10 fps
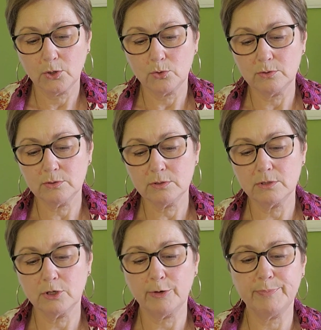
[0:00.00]

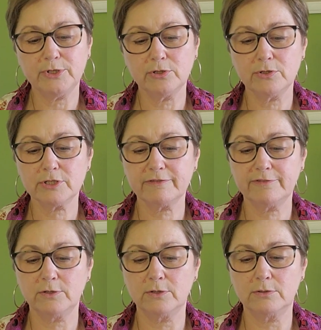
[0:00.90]
Oh,
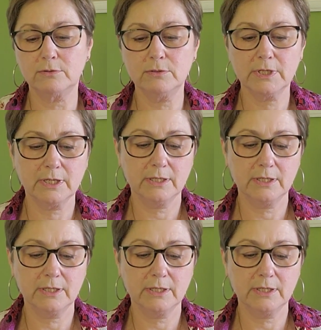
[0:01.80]
beautiful